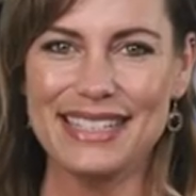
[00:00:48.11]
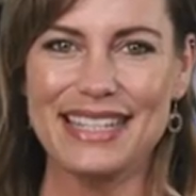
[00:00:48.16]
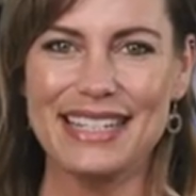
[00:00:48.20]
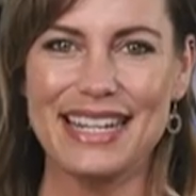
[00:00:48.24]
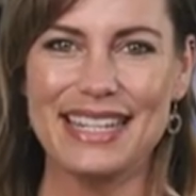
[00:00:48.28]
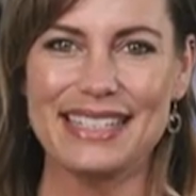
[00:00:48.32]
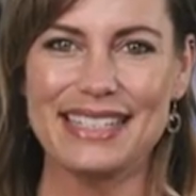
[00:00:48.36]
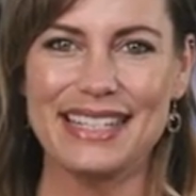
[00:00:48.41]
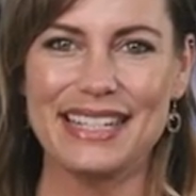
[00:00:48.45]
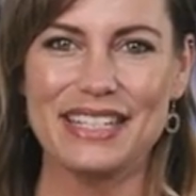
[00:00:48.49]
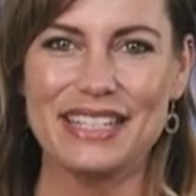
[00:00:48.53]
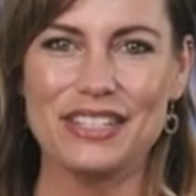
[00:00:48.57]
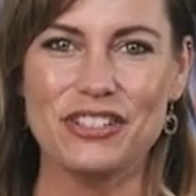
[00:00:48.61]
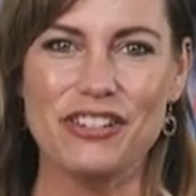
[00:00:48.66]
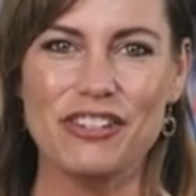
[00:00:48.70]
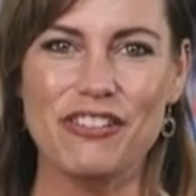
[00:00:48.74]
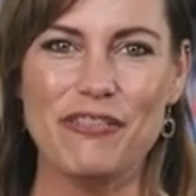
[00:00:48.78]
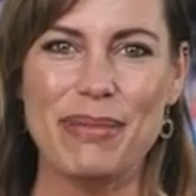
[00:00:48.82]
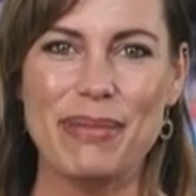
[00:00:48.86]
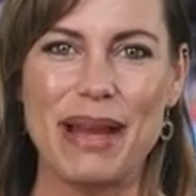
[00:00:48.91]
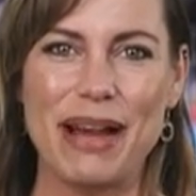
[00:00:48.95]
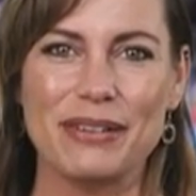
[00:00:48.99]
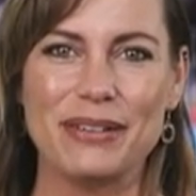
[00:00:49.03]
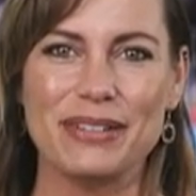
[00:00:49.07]
today's edition
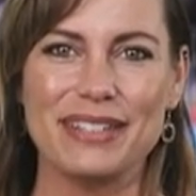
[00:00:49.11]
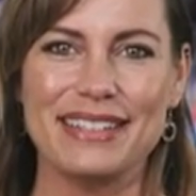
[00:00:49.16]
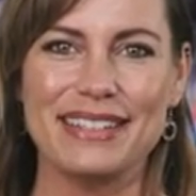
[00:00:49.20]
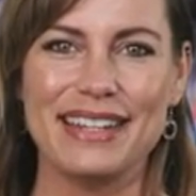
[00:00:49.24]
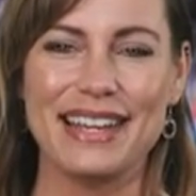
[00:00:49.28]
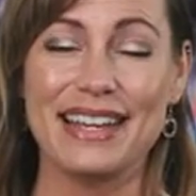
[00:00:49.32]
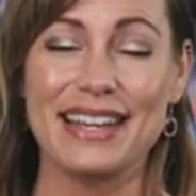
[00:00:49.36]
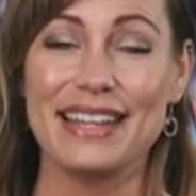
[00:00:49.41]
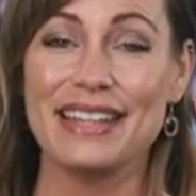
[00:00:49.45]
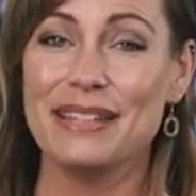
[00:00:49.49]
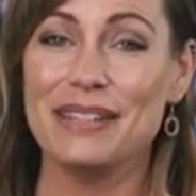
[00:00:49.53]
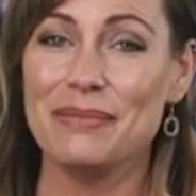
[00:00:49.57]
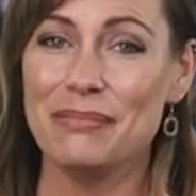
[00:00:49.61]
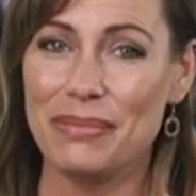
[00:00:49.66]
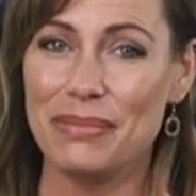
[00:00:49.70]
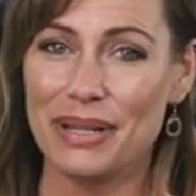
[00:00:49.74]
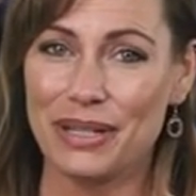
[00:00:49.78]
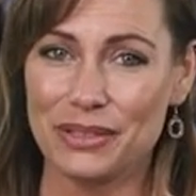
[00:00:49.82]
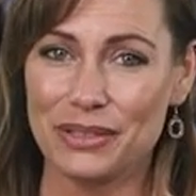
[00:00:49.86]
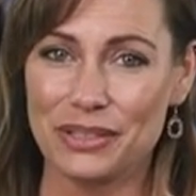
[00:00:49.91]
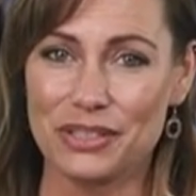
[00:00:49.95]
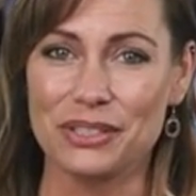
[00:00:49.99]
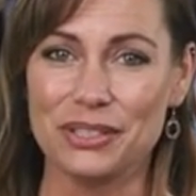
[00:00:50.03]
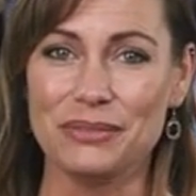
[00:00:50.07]
of Power Today in
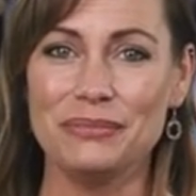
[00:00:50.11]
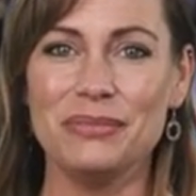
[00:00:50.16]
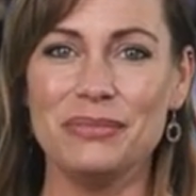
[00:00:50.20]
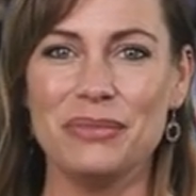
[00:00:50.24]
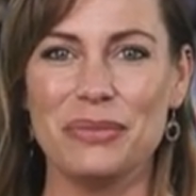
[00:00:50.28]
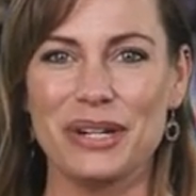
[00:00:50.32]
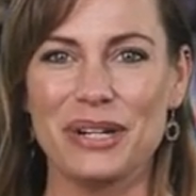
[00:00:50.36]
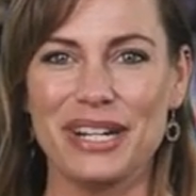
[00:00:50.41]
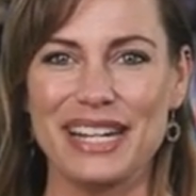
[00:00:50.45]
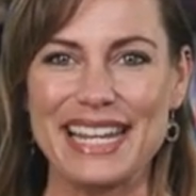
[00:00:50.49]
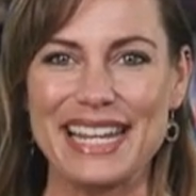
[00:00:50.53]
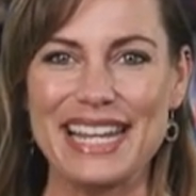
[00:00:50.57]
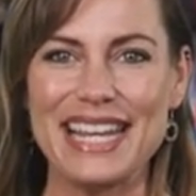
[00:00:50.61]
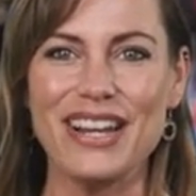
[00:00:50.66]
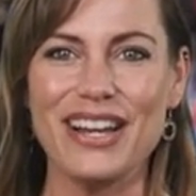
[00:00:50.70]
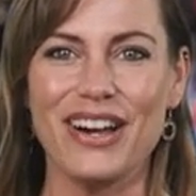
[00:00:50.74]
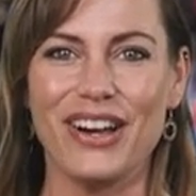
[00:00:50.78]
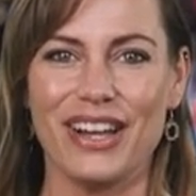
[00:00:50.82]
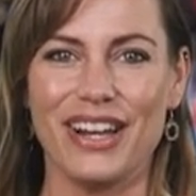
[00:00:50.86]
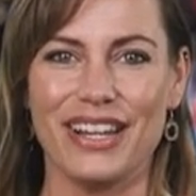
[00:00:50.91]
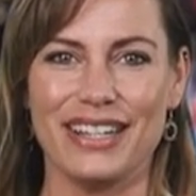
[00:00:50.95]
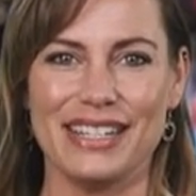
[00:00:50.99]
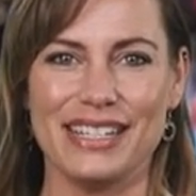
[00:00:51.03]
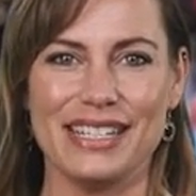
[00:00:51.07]
Belgium, where
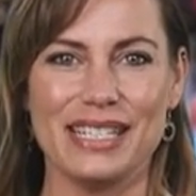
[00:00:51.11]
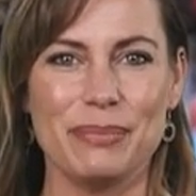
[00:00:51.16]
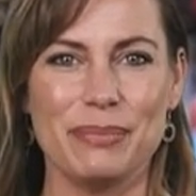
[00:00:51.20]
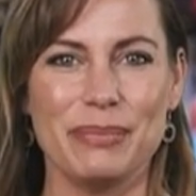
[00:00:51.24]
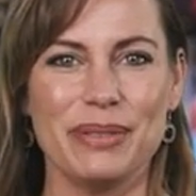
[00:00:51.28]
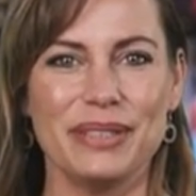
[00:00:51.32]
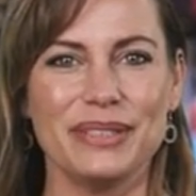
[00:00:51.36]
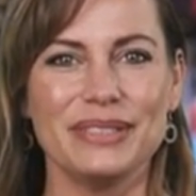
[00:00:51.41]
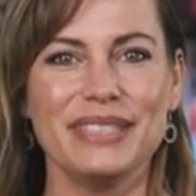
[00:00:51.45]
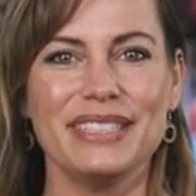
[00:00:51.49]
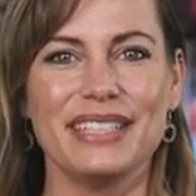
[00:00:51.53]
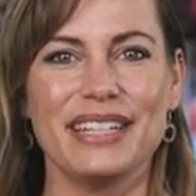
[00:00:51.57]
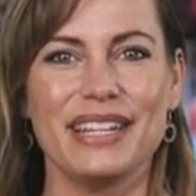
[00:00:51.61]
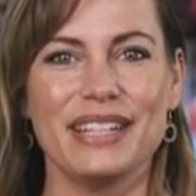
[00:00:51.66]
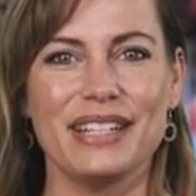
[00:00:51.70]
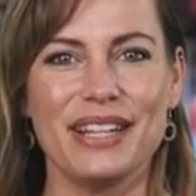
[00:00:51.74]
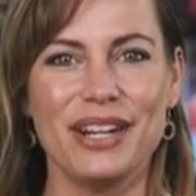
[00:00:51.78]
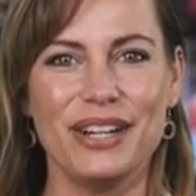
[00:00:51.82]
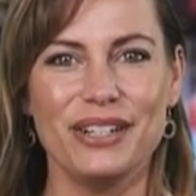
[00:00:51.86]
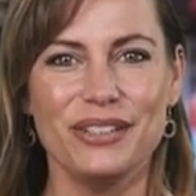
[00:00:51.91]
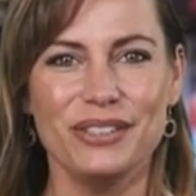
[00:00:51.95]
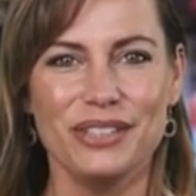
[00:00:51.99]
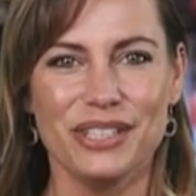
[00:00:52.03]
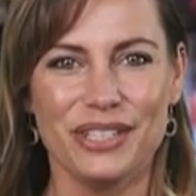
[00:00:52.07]
E.ON is building a
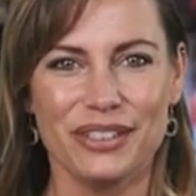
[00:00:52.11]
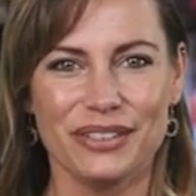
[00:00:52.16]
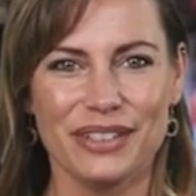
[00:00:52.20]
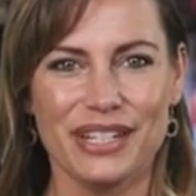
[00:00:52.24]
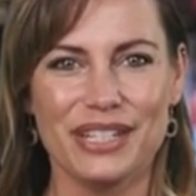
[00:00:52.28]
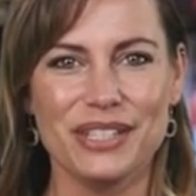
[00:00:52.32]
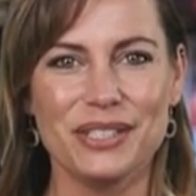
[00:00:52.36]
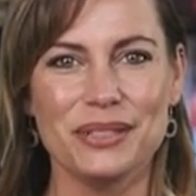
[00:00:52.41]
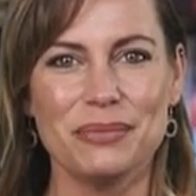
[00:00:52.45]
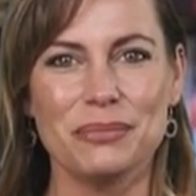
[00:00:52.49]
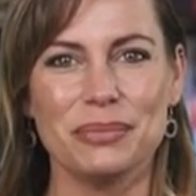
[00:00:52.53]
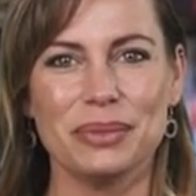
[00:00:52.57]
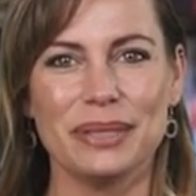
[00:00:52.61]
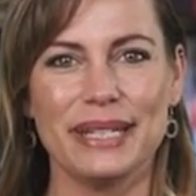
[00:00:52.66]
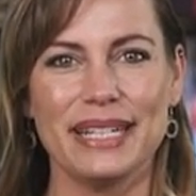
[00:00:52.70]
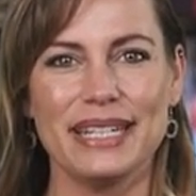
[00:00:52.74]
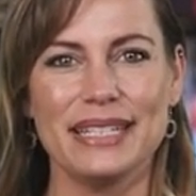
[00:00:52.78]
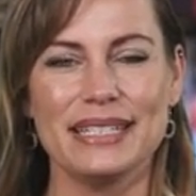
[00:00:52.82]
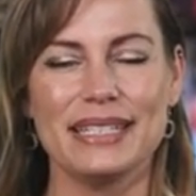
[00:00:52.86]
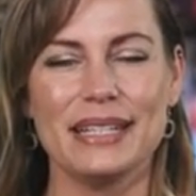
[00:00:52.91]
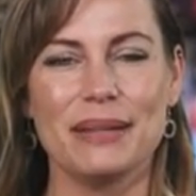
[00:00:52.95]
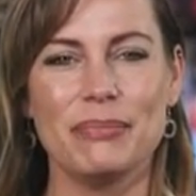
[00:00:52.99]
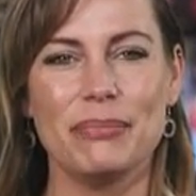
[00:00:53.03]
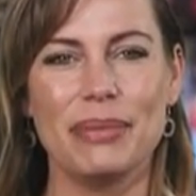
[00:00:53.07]
cogeneration
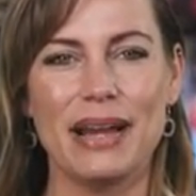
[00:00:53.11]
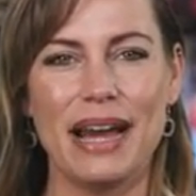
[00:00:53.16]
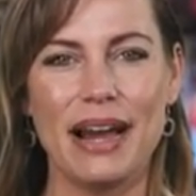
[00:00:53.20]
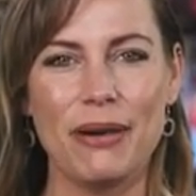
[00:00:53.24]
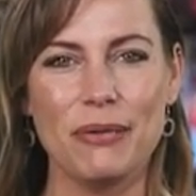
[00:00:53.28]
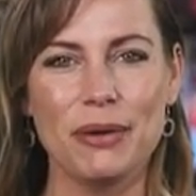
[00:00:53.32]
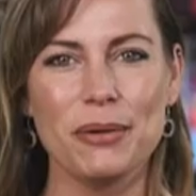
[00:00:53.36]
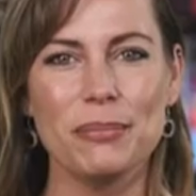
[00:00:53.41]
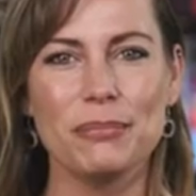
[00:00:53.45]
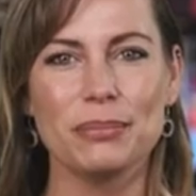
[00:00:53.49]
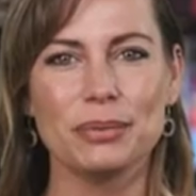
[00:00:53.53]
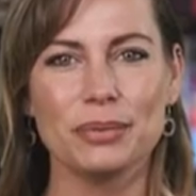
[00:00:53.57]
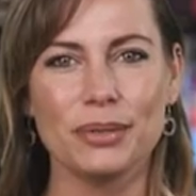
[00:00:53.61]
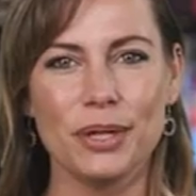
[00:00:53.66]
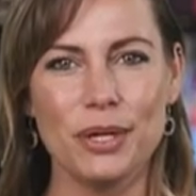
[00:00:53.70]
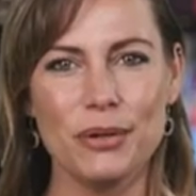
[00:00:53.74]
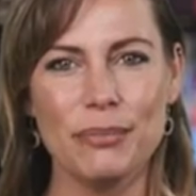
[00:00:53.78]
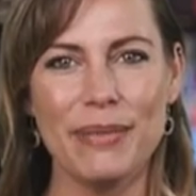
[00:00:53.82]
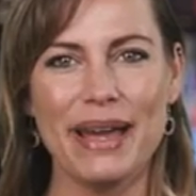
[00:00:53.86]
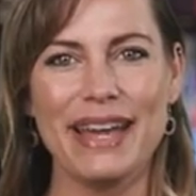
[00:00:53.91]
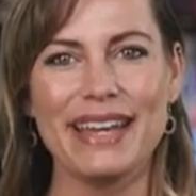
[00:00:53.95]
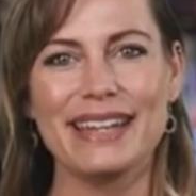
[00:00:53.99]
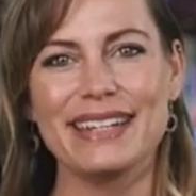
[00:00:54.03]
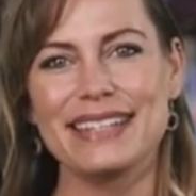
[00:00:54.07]
plant to power
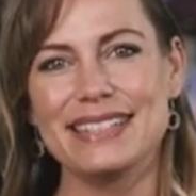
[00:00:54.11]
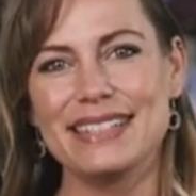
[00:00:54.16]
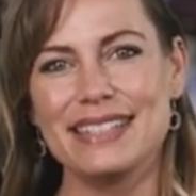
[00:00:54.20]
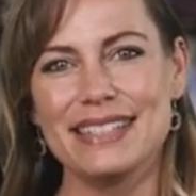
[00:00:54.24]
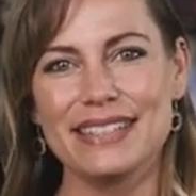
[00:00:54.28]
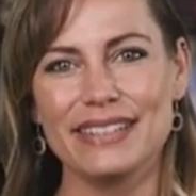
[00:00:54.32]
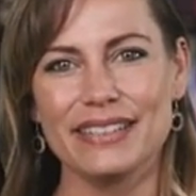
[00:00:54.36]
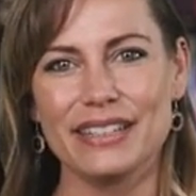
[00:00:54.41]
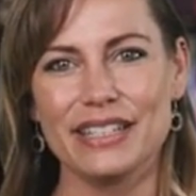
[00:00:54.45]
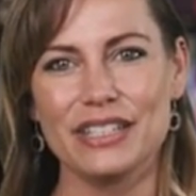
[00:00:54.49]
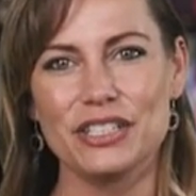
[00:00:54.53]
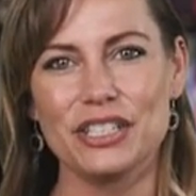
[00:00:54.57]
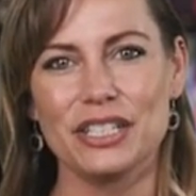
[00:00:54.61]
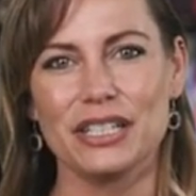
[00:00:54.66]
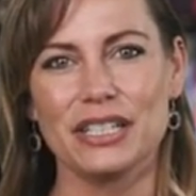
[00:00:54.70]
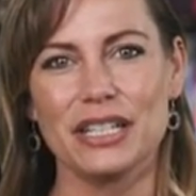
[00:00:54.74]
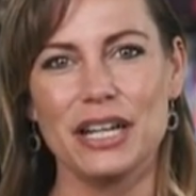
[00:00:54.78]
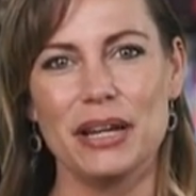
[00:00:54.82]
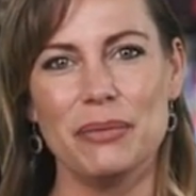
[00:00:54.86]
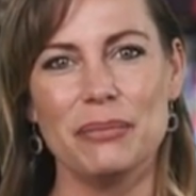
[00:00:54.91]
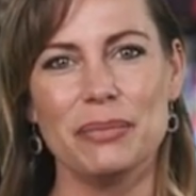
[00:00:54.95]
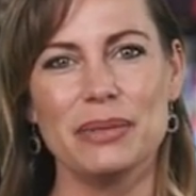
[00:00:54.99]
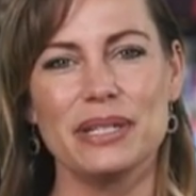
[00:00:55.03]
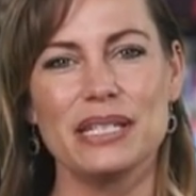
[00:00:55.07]
ProMat Insulation
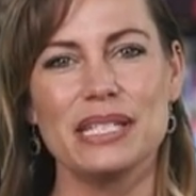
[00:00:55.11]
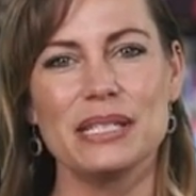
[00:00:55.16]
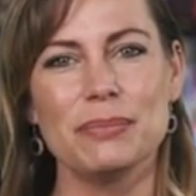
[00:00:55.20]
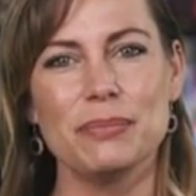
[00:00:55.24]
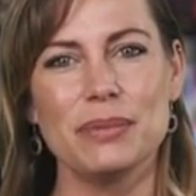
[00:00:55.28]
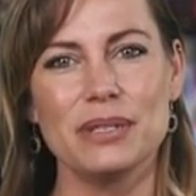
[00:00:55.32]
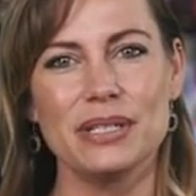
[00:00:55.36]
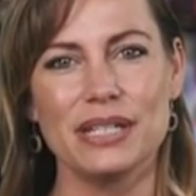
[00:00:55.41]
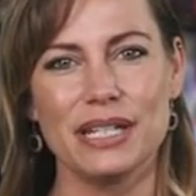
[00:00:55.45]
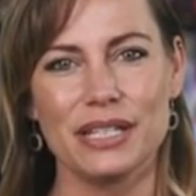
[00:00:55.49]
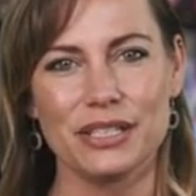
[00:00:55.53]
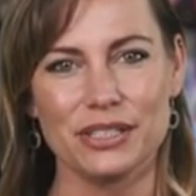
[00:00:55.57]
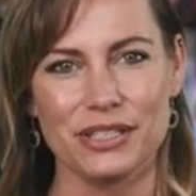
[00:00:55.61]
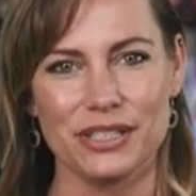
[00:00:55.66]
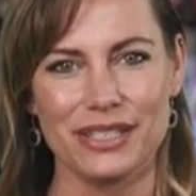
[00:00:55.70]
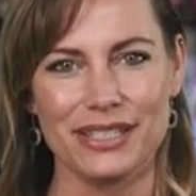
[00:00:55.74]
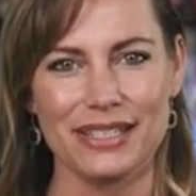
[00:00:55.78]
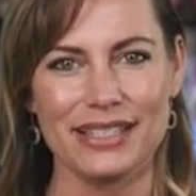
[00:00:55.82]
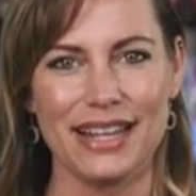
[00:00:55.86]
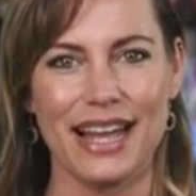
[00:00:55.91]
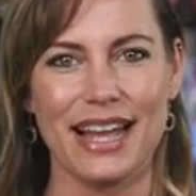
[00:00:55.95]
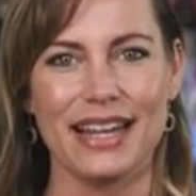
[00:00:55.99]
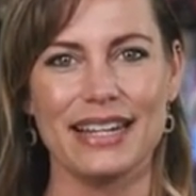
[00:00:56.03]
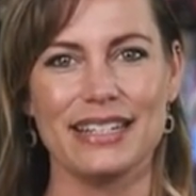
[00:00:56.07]
Company's
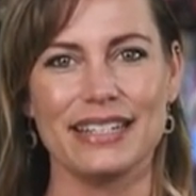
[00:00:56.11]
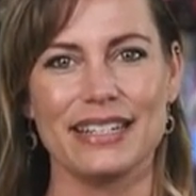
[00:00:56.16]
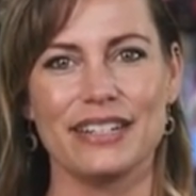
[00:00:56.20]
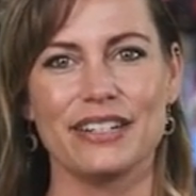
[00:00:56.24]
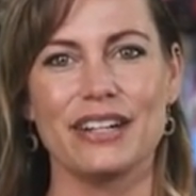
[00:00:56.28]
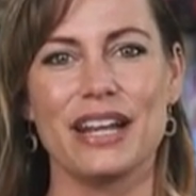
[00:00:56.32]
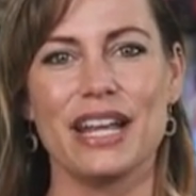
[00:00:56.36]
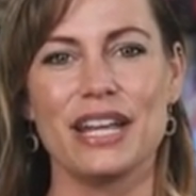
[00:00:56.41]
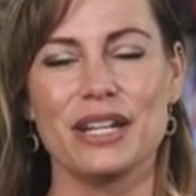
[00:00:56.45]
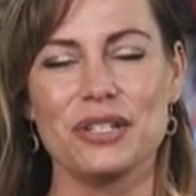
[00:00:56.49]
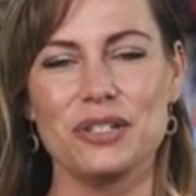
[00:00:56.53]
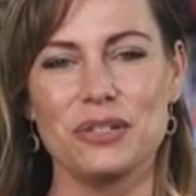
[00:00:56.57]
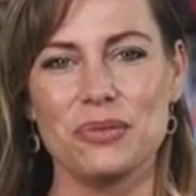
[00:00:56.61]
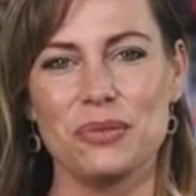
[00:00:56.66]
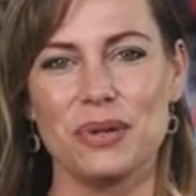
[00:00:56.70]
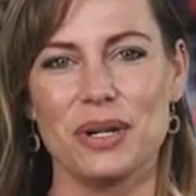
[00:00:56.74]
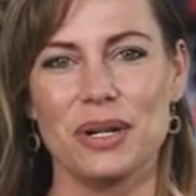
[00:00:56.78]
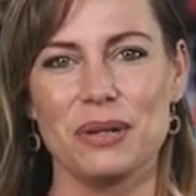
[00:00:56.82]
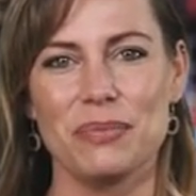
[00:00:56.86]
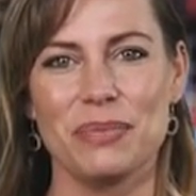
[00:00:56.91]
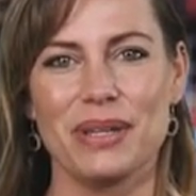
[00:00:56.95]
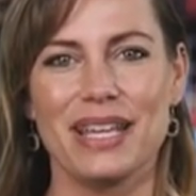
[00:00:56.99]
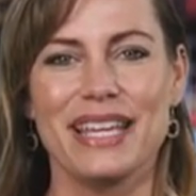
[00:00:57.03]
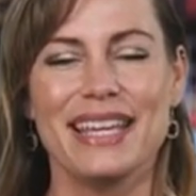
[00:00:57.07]
production site near
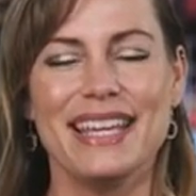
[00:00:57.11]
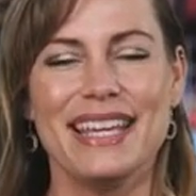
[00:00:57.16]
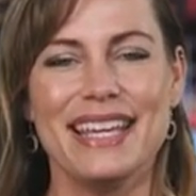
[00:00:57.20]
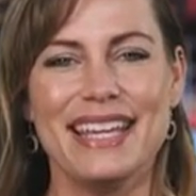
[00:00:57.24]
Antwerp.